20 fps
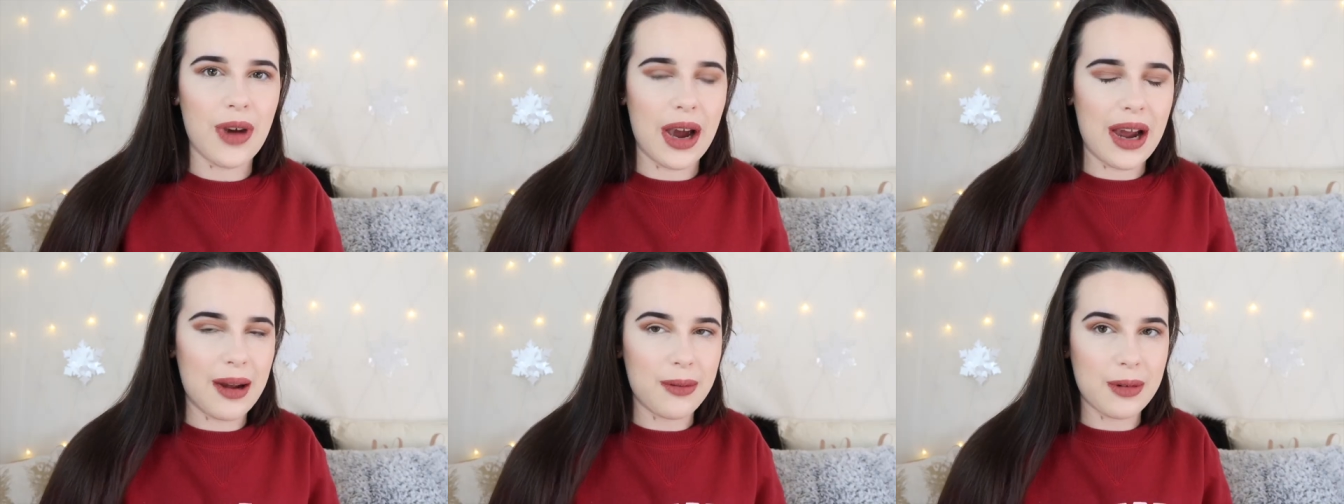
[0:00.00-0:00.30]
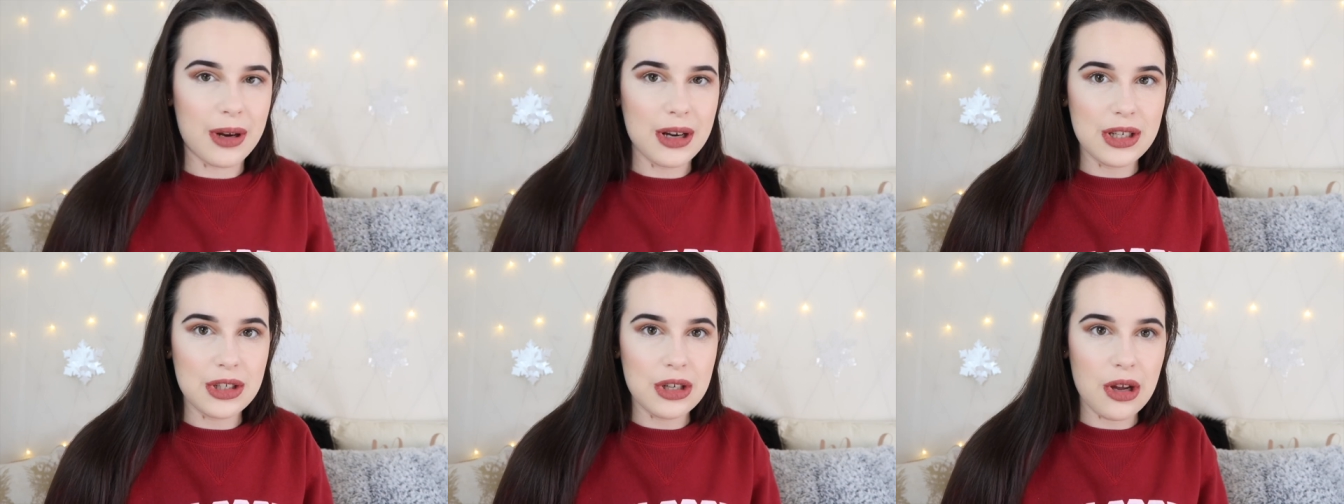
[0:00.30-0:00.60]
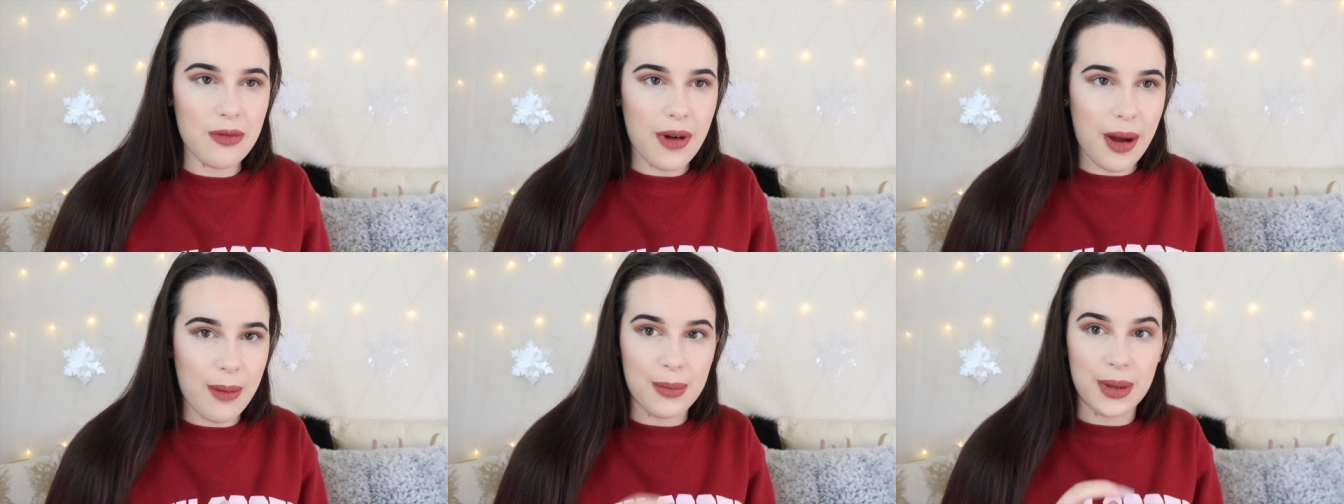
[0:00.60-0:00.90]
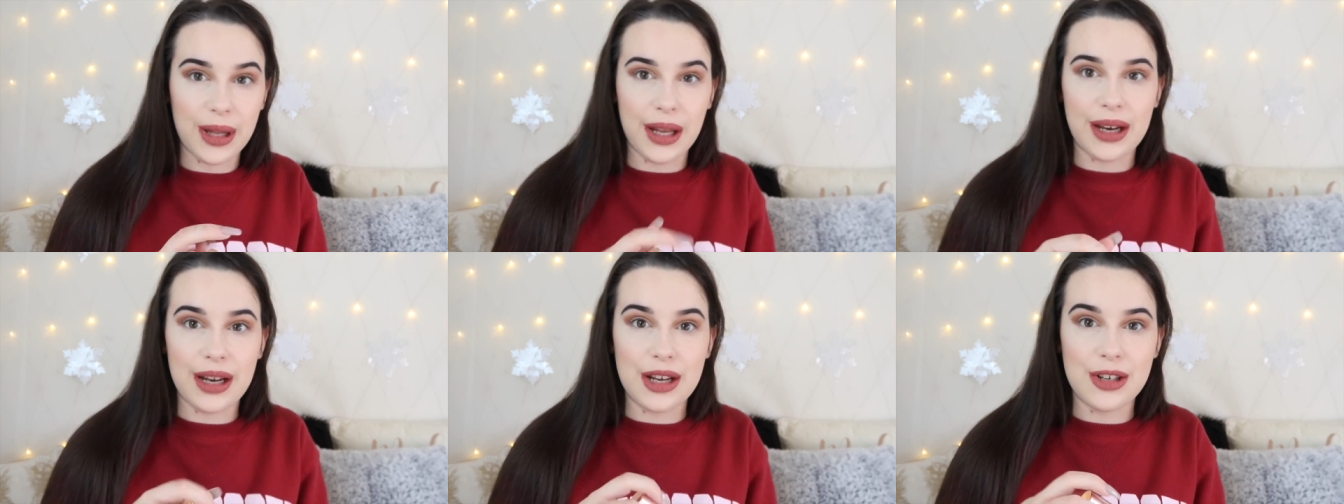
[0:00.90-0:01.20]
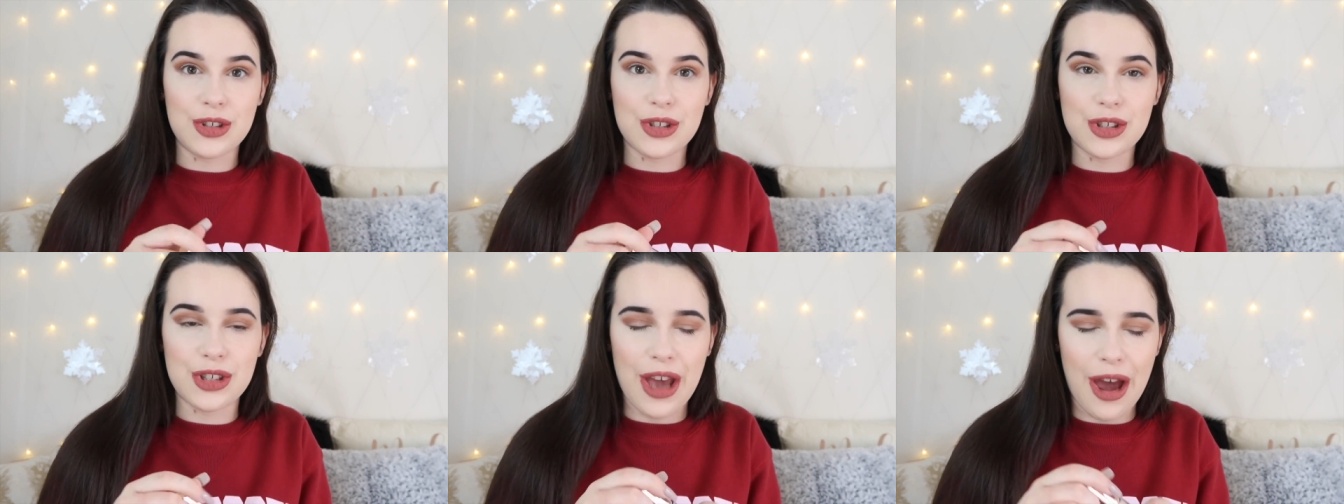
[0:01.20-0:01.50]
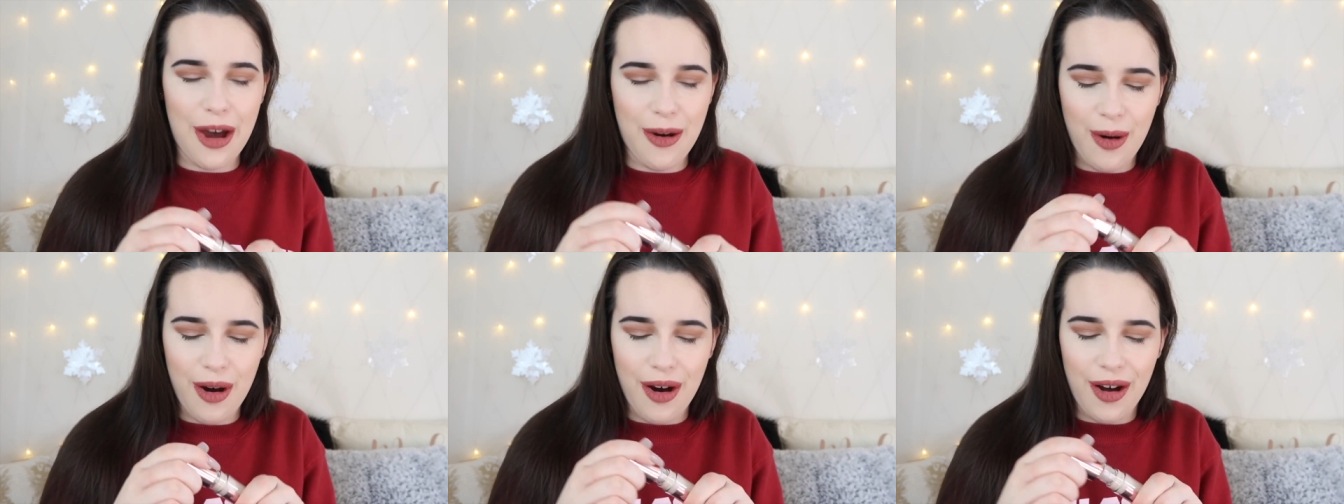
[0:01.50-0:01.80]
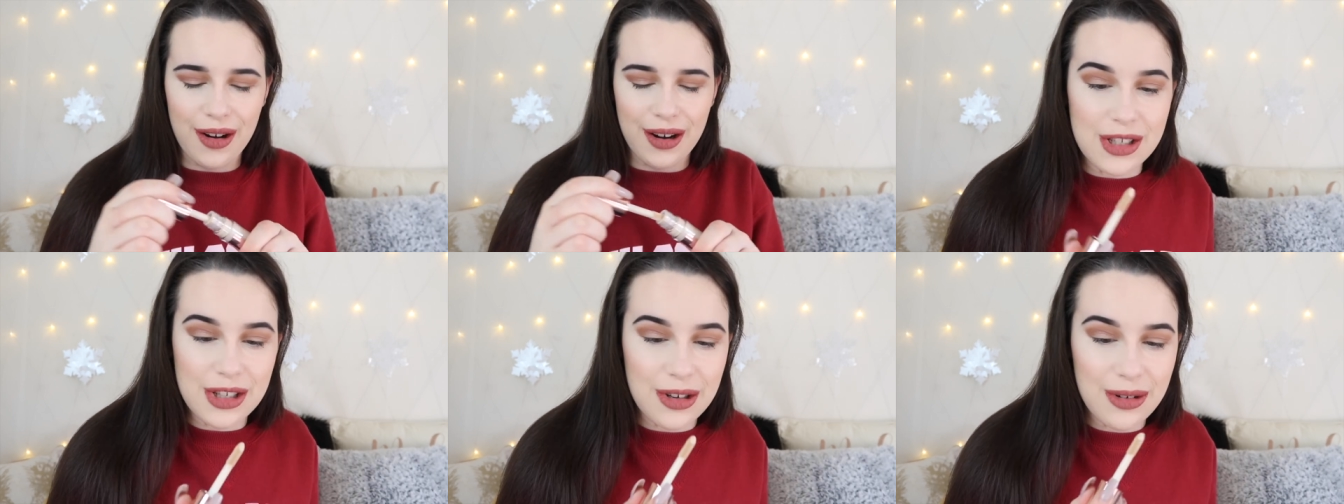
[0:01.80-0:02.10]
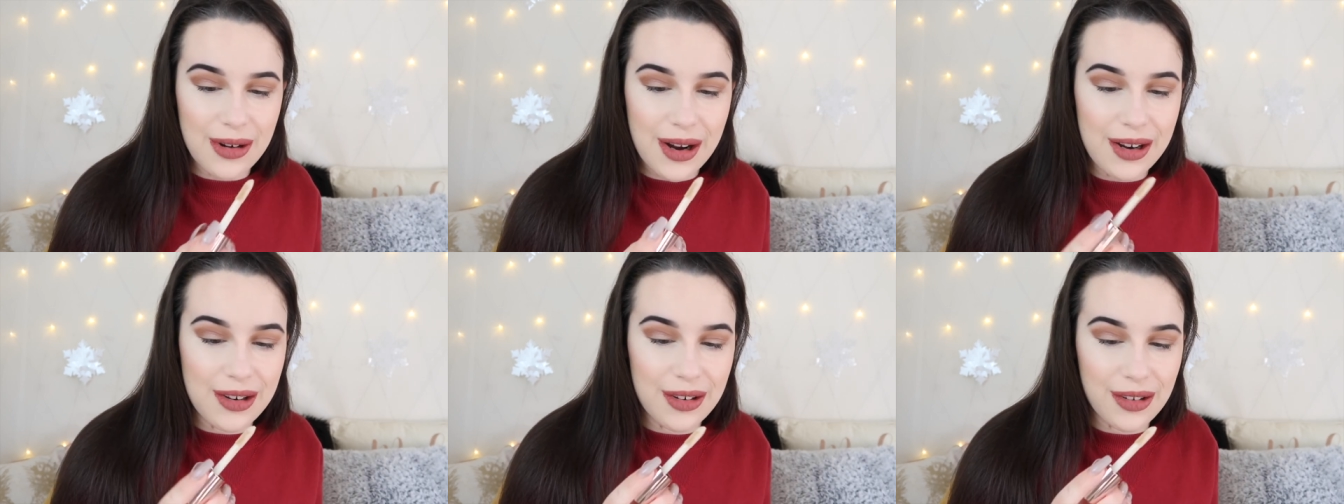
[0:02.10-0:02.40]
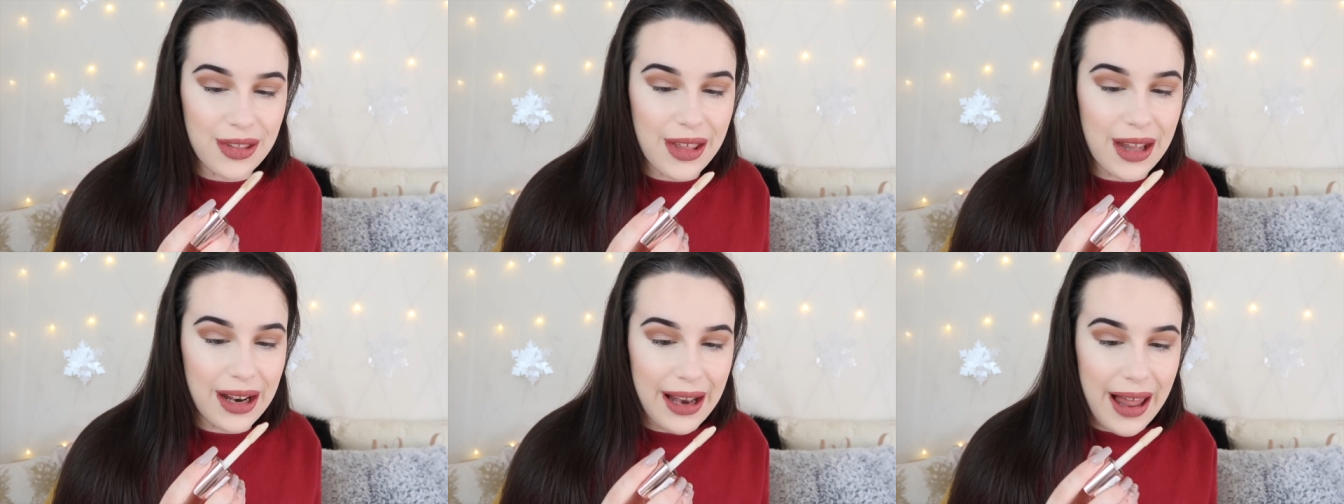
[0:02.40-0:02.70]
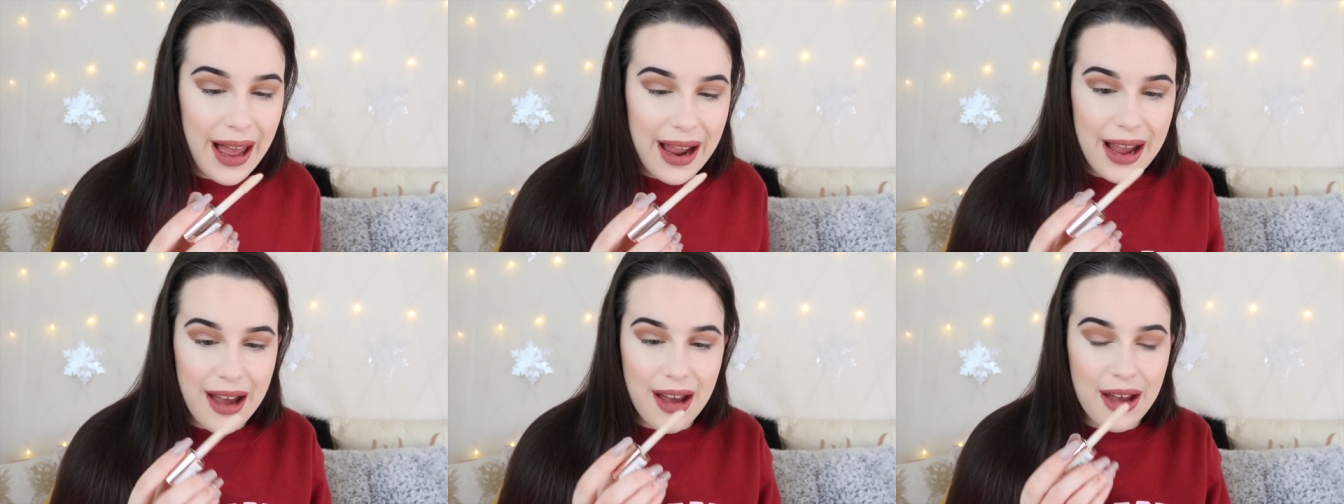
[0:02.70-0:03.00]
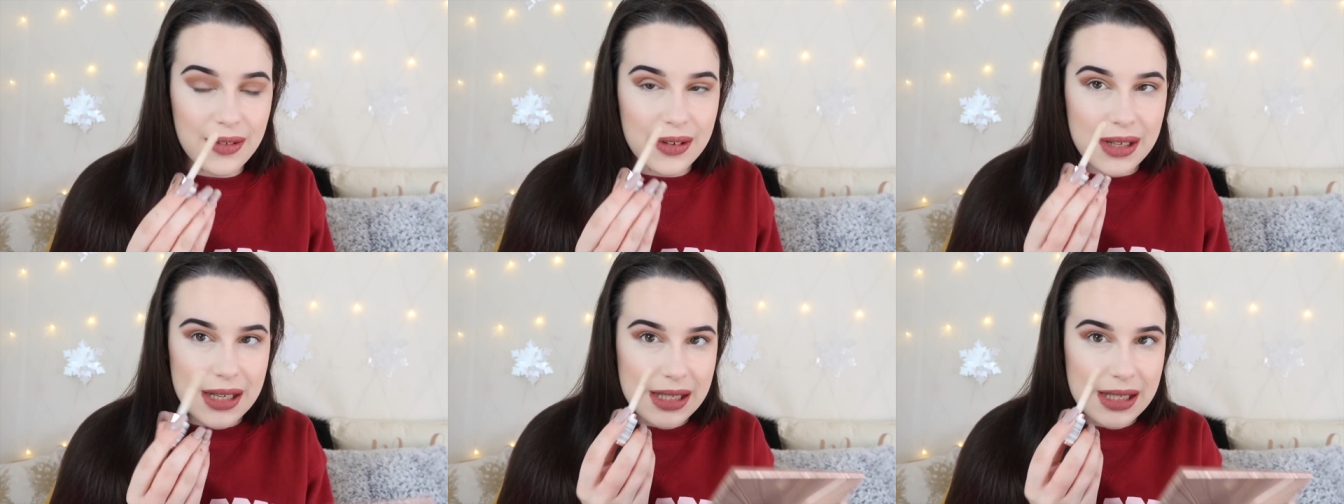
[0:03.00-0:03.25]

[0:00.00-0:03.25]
Right, I'm going to stop rambling and just go on do another layer of